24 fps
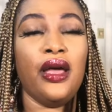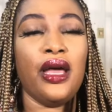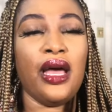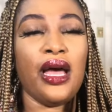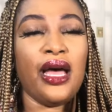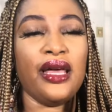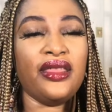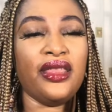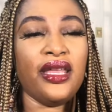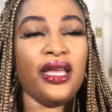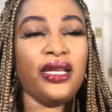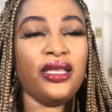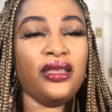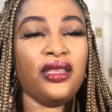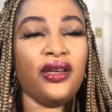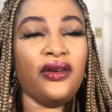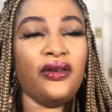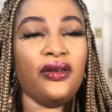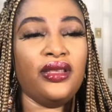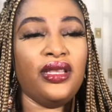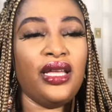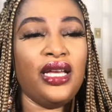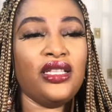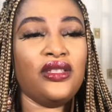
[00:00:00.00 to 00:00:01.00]
I think
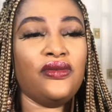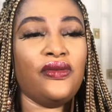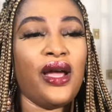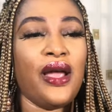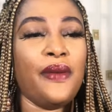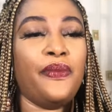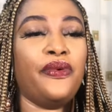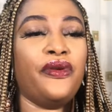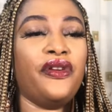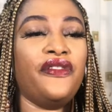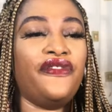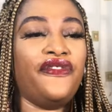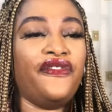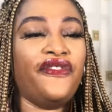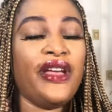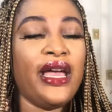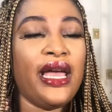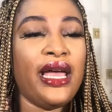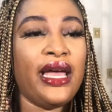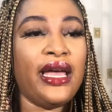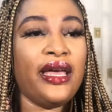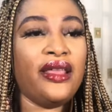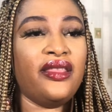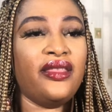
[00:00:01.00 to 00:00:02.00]
the, that's why I
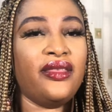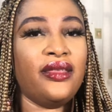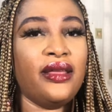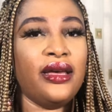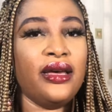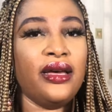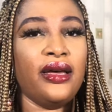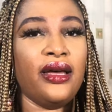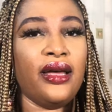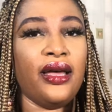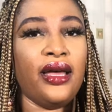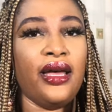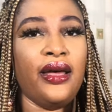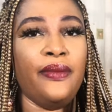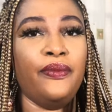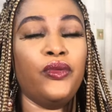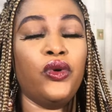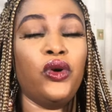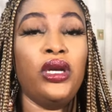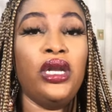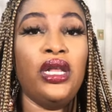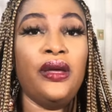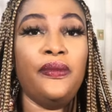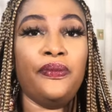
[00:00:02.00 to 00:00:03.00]
prefer the um,
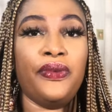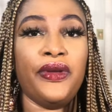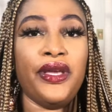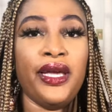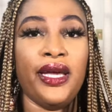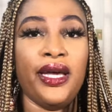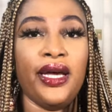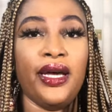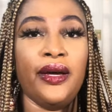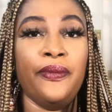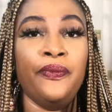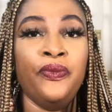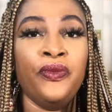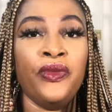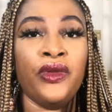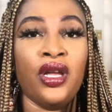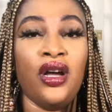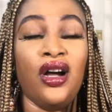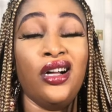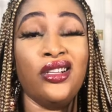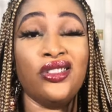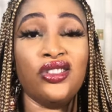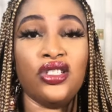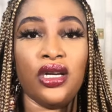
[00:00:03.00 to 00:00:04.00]
Olympia
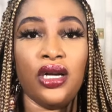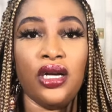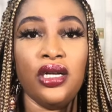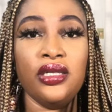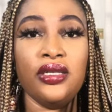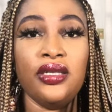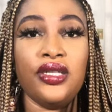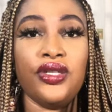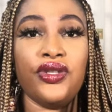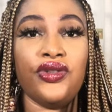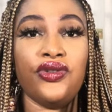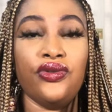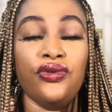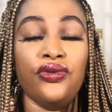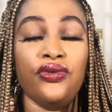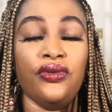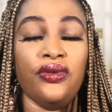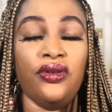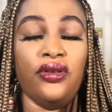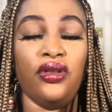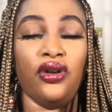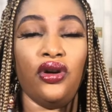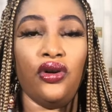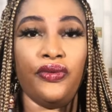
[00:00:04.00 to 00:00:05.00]
Intense to
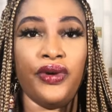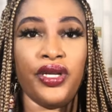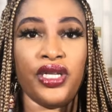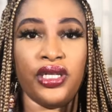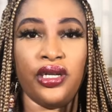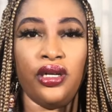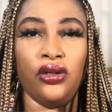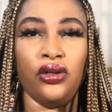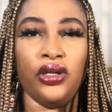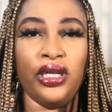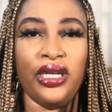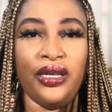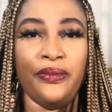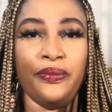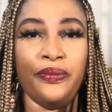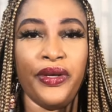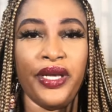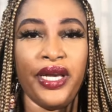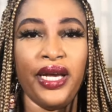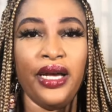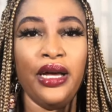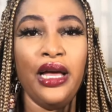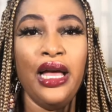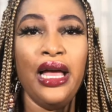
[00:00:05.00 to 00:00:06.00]
the original
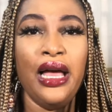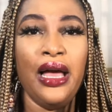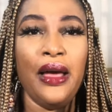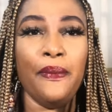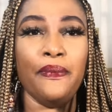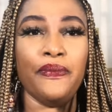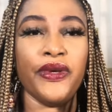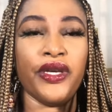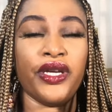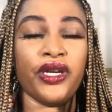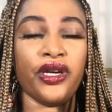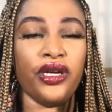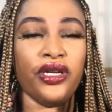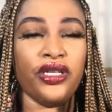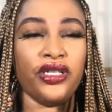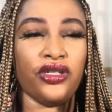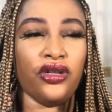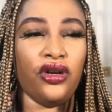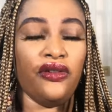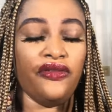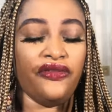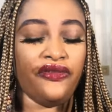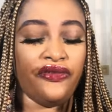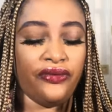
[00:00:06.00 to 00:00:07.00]
Olympia because
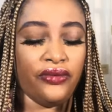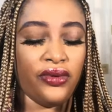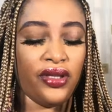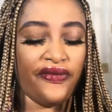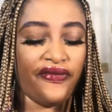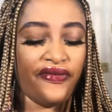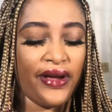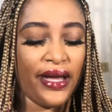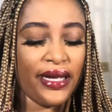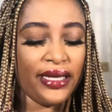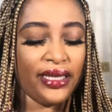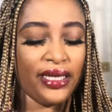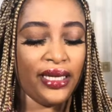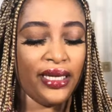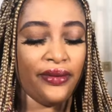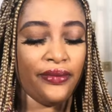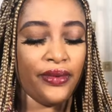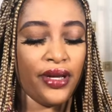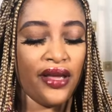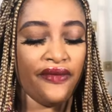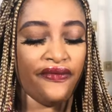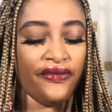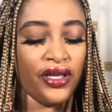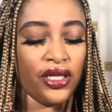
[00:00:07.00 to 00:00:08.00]
of the fact that
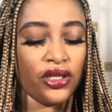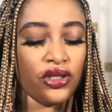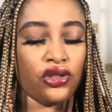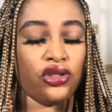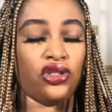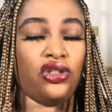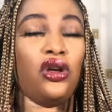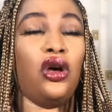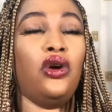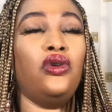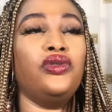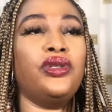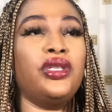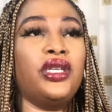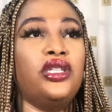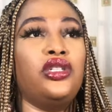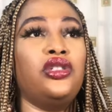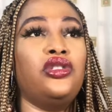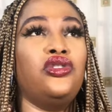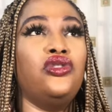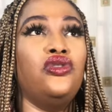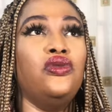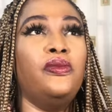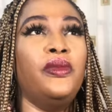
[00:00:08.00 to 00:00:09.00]
if the salt is
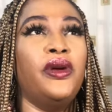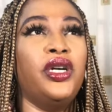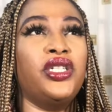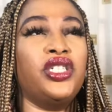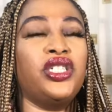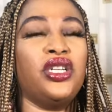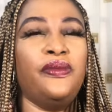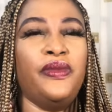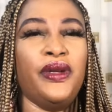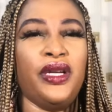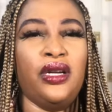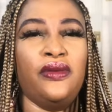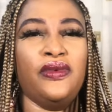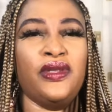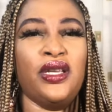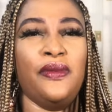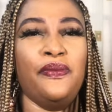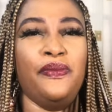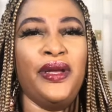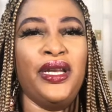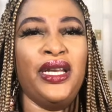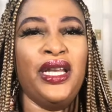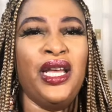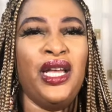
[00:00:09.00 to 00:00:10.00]
too much, it becomes a
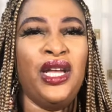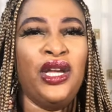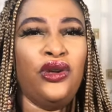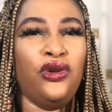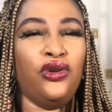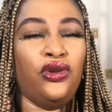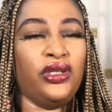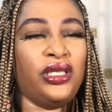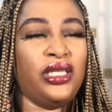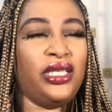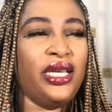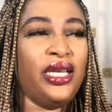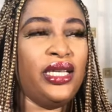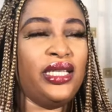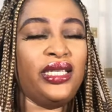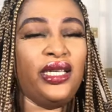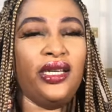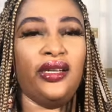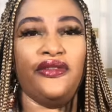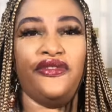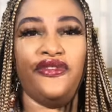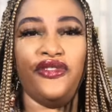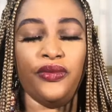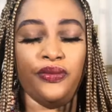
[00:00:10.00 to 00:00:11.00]
bit
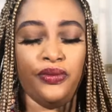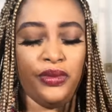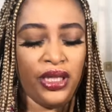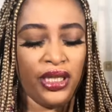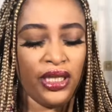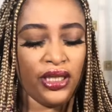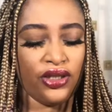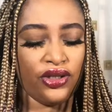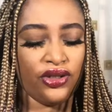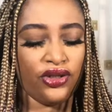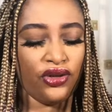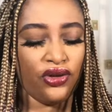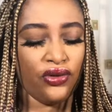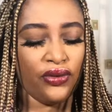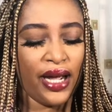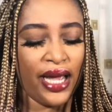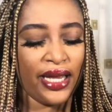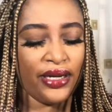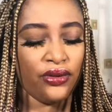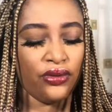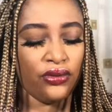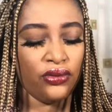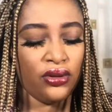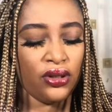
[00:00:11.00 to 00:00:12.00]
nauseating for me. So I
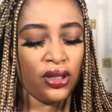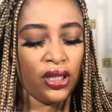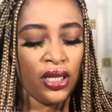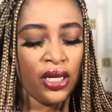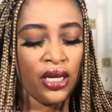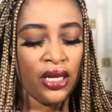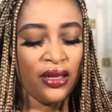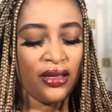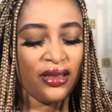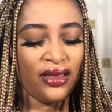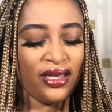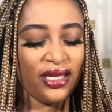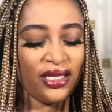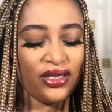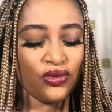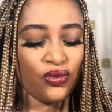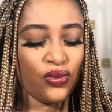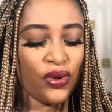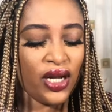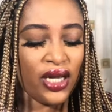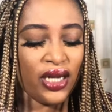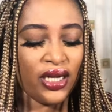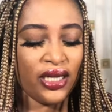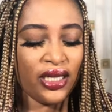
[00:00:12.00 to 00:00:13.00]
don't, this
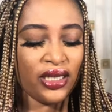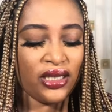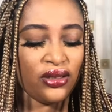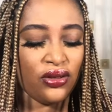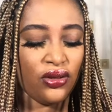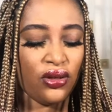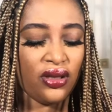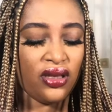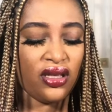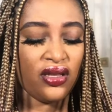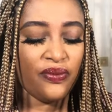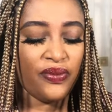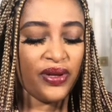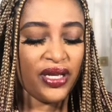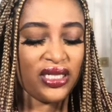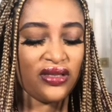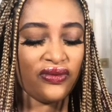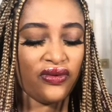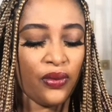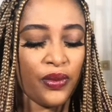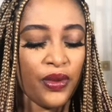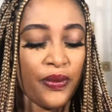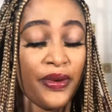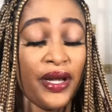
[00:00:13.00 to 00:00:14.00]
one is not the best
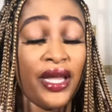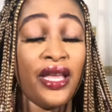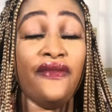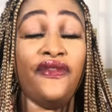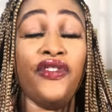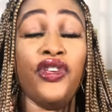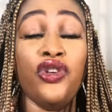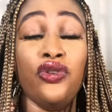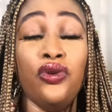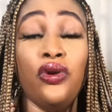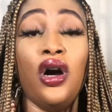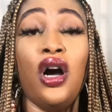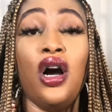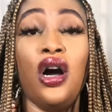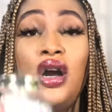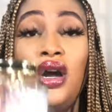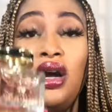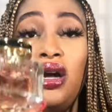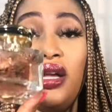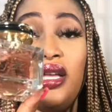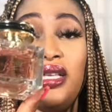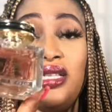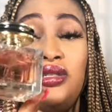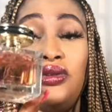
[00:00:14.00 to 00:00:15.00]
for me, but if you
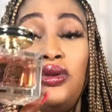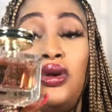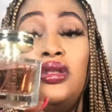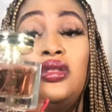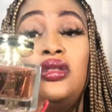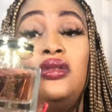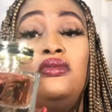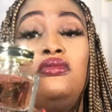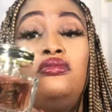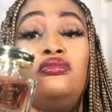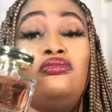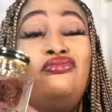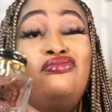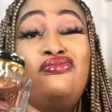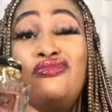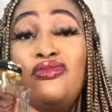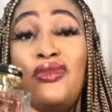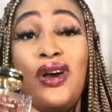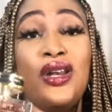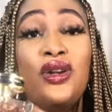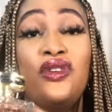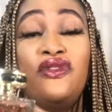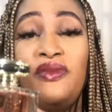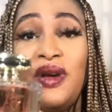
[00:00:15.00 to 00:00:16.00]
are, it's not
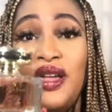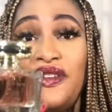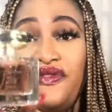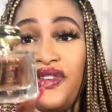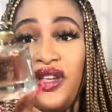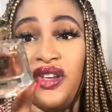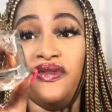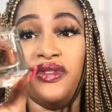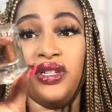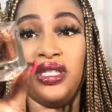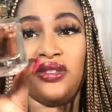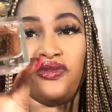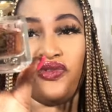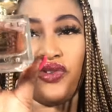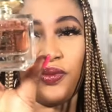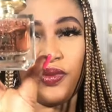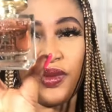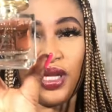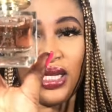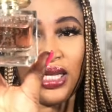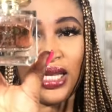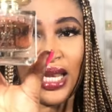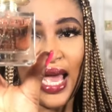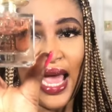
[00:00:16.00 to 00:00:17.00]
one of my favorites from
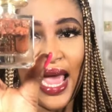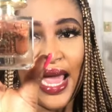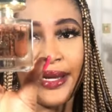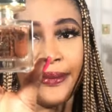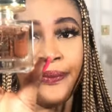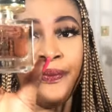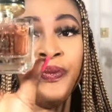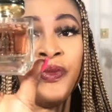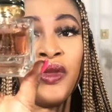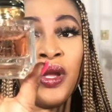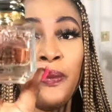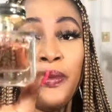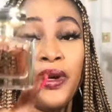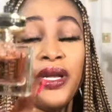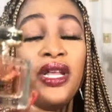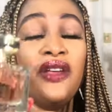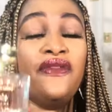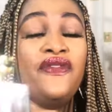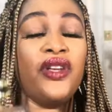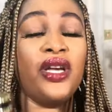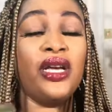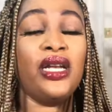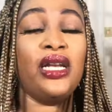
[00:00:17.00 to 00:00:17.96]
the line. But if you're